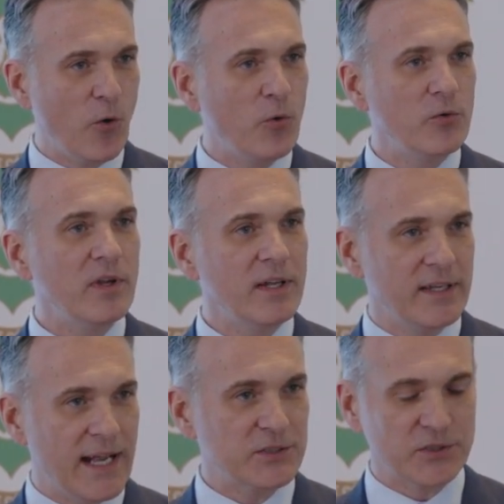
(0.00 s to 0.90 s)
own
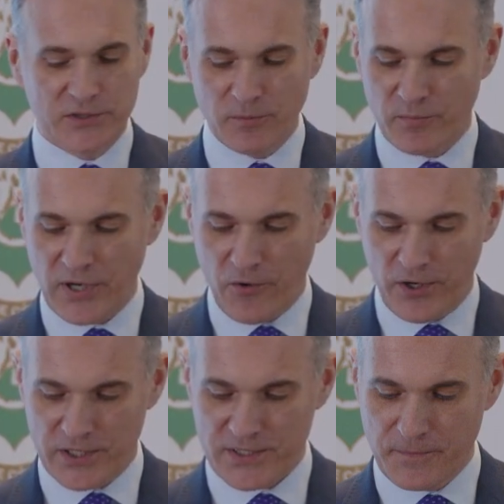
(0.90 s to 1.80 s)
national
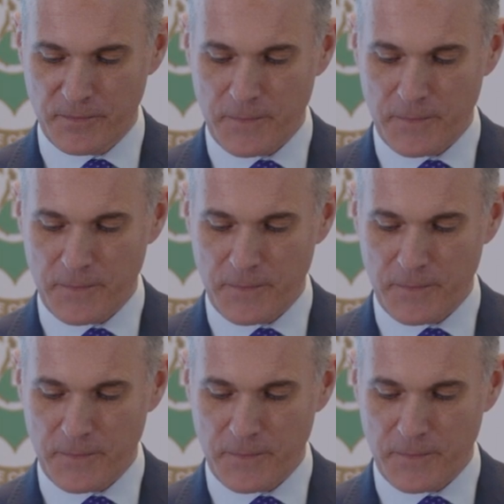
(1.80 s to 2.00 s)
priorities.